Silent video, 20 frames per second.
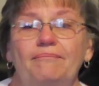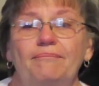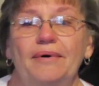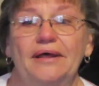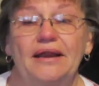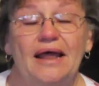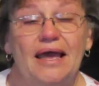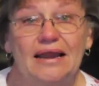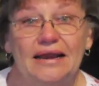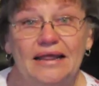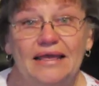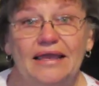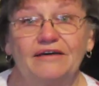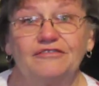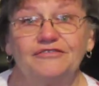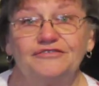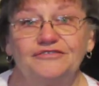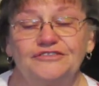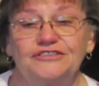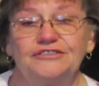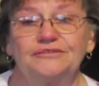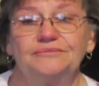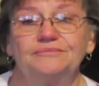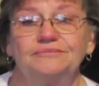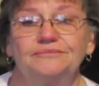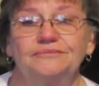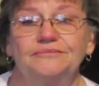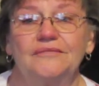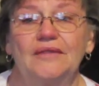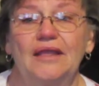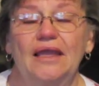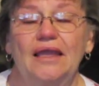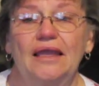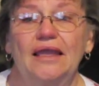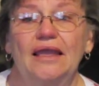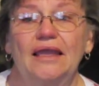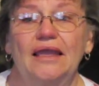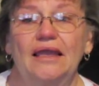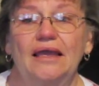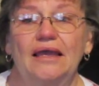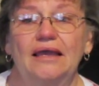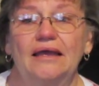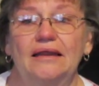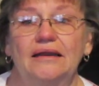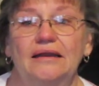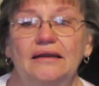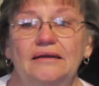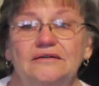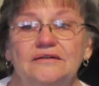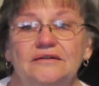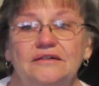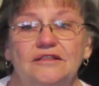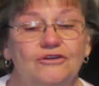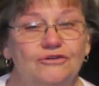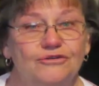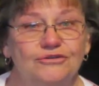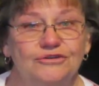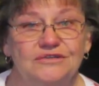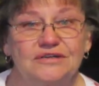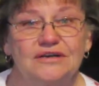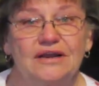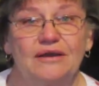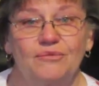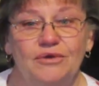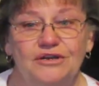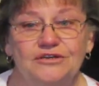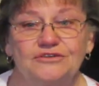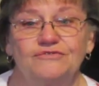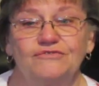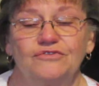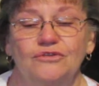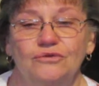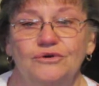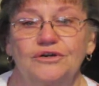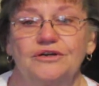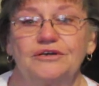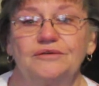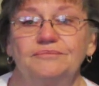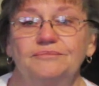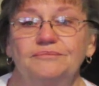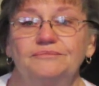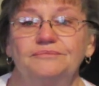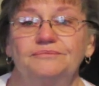But I left, and the girls and I went to Florida.